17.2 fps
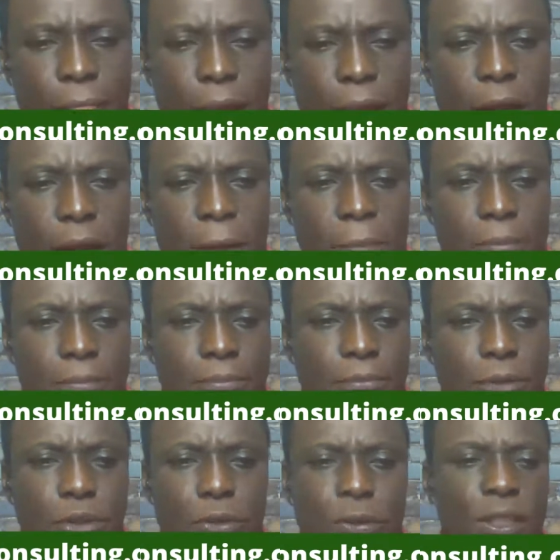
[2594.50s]

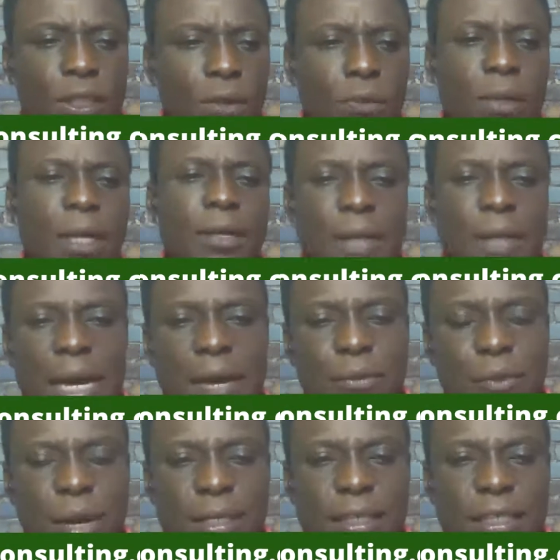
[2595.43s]
where you can
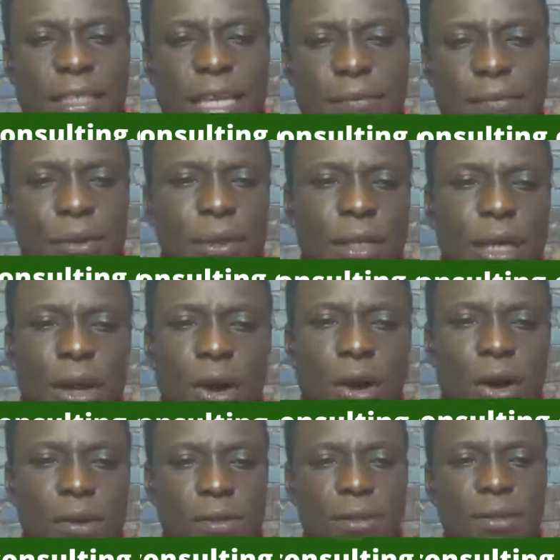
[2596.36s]
register for the
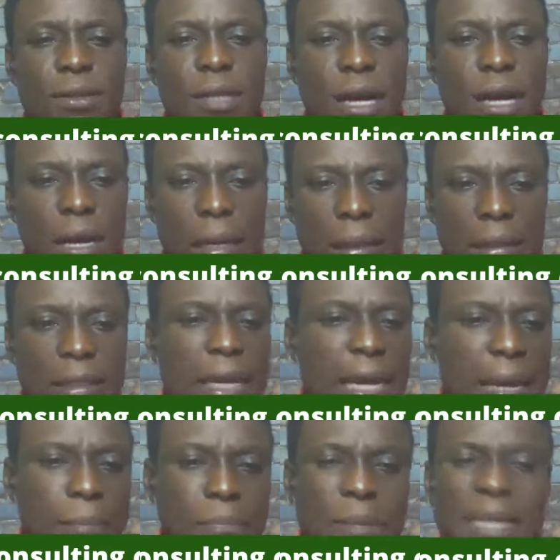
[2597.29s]
course
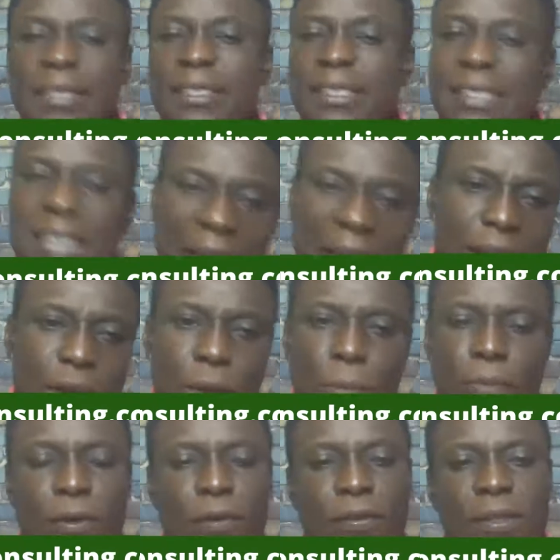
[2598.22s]
there. Please sign
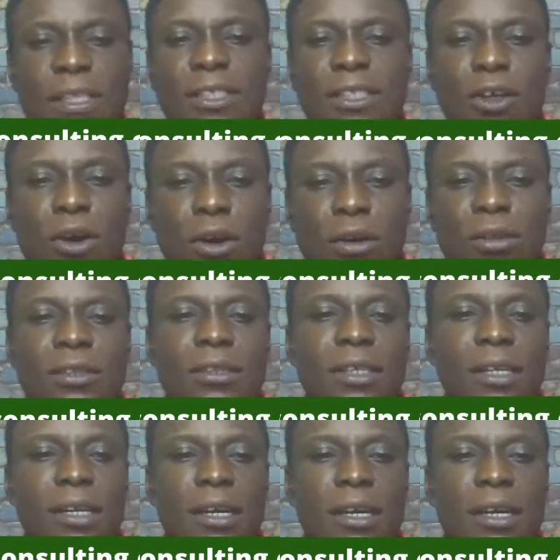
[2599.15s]
up for this course.